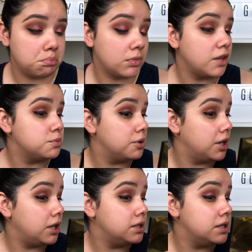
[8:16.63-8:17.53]
That was pretty
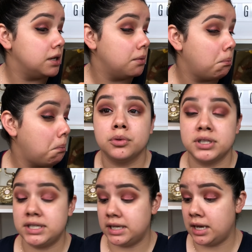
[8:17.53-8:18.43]
easy. We'll
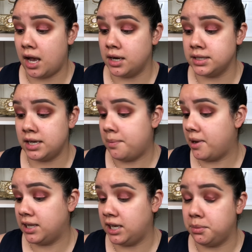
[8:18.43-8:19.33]
see. Honestly, I'll
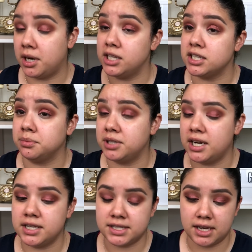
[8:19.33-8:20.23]
probably keep you guys
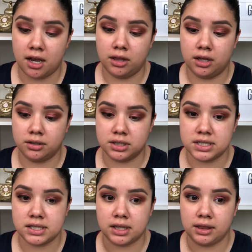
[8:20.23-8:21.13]
updated, see how long
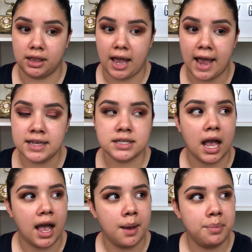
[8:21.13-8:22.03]
this lasts.
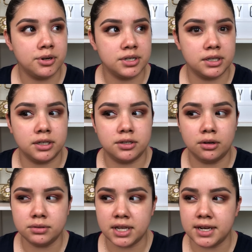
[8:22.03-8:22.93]
I personally
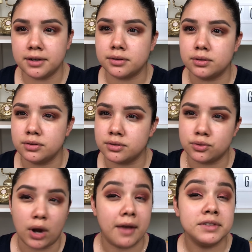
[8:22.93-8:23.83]
don't tend to
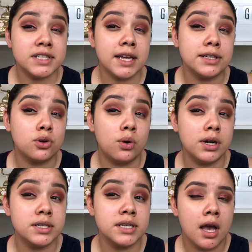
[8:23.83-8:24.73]
gravitate
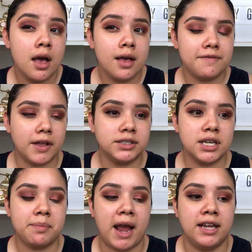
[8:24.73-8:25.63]
towards felt
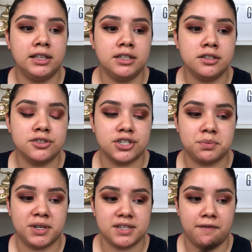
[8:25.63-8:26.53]
tip eyeliners just
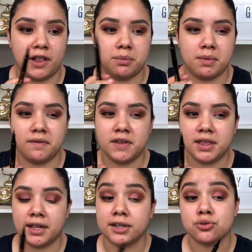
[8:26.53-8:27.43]
because I feel like maybe
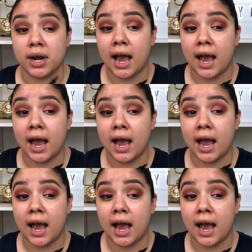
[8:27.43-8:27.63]
they like dry